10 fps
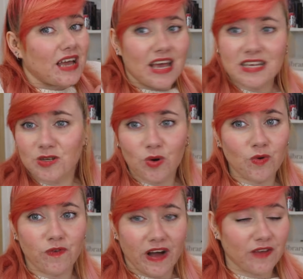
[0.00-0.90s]
It's all
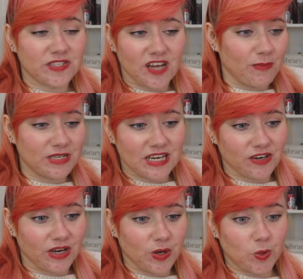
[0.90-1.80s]
five star
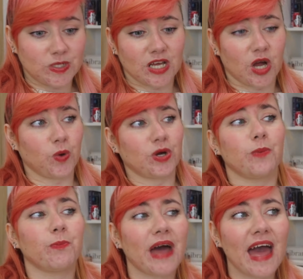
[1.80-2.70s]
material, so
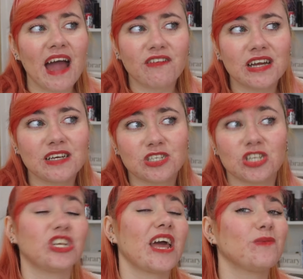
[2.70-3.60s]
comparing to
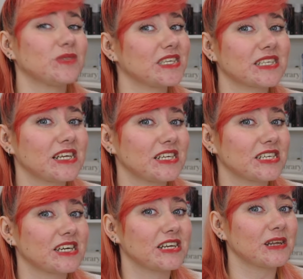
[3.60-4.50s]
James
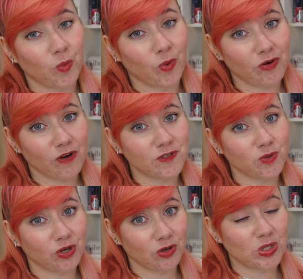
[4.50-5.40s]
Islington, we're off to
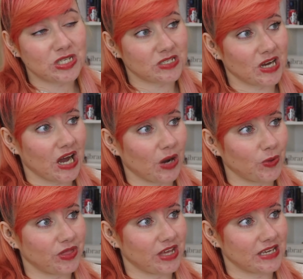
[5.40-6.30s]
a good start
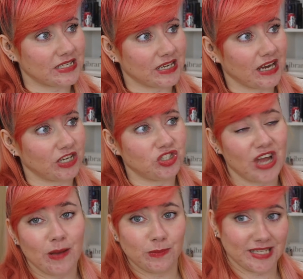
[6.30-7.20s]
with this uh,
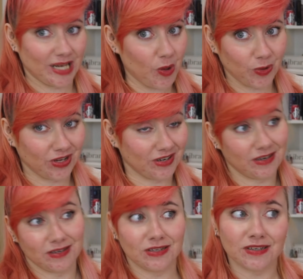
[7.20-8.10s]
James
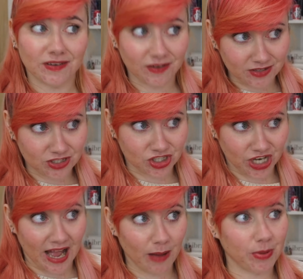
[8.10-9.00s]
Logan
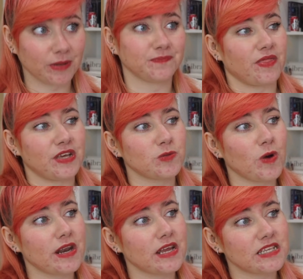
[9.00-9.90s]
chap. This
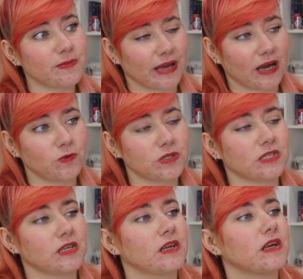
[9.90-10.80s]
one is
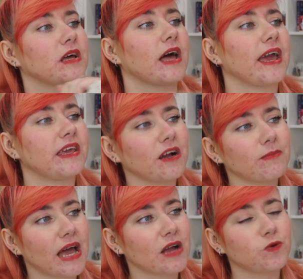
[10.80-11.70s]
about a young
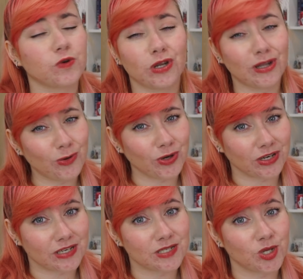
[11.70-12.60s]
man called
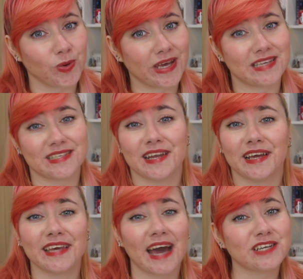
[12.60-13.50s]
Lucas who is an
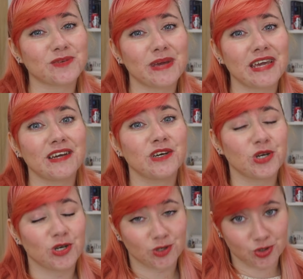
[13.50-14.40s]
academy
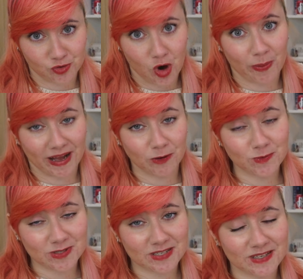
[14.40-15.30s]

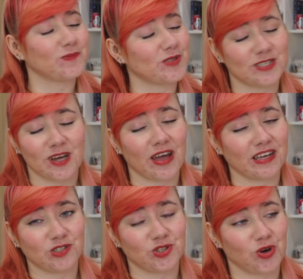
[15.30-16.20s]
dropout,
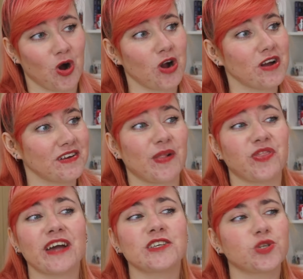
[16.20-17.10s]
starting strong. And
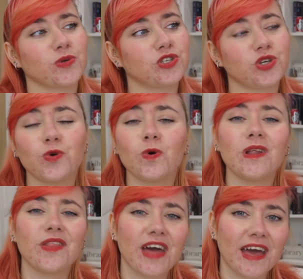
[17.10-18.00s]
thanks to a
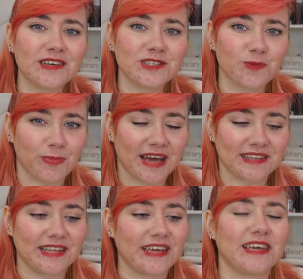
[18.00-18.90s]
duel that ended
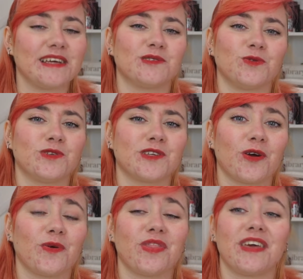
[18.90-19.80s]
badly, he is
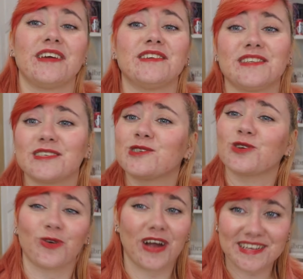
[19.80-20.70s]
also the
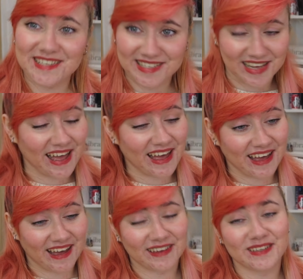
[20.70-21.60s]
disgraced
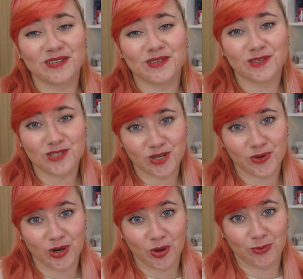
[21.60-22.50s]
heir to a
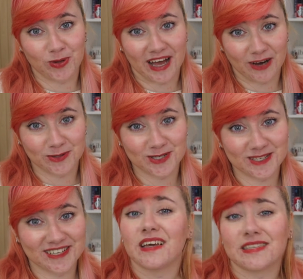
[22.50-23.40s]
noble house.
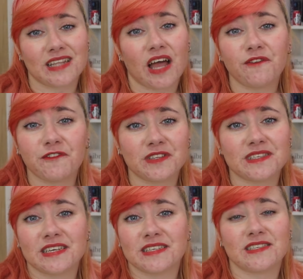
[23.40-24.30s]
His life
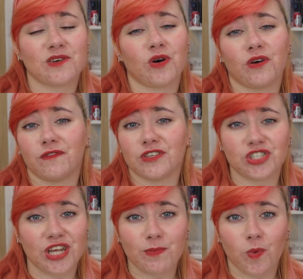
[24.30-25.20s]
consists of
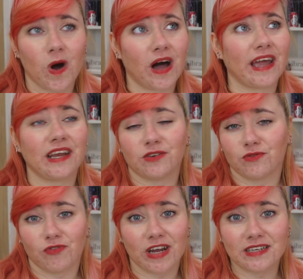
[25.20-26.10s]
cheap wine,
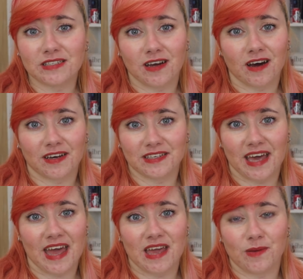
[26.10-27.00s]
rigged card
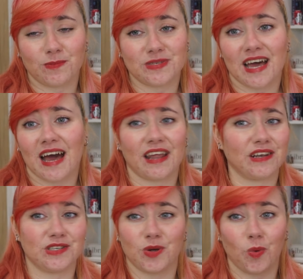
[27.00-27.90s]
games,
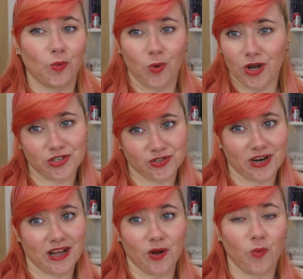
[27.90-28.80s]
and
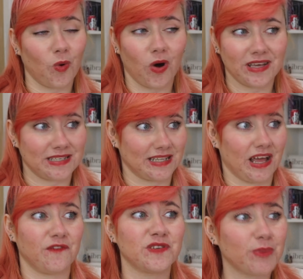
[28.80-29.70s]
wondering what his
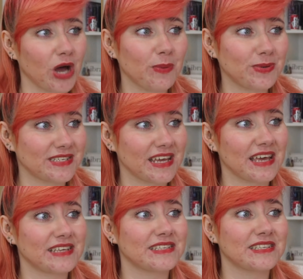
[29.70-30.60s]
life's purpose
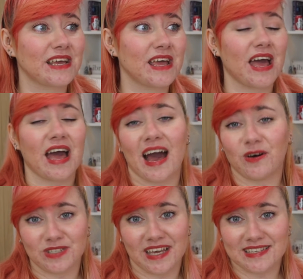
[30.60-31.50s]
is, how
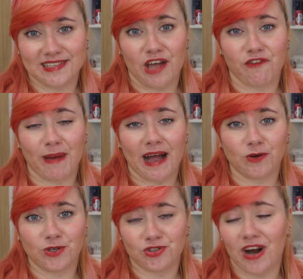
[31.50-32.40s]
to get his life back
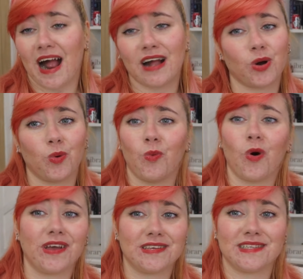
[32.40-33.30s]
on track,
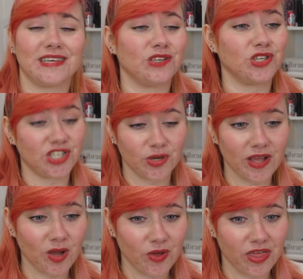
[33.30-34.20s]
what is he
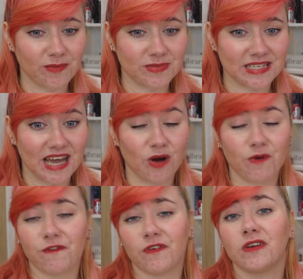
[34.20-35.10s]
doing with
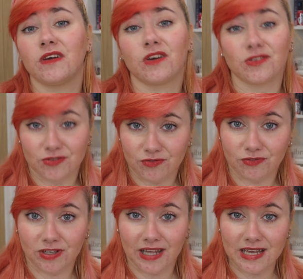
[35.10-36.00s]
himself.
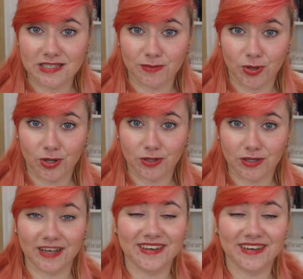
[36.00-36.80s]
Relatable.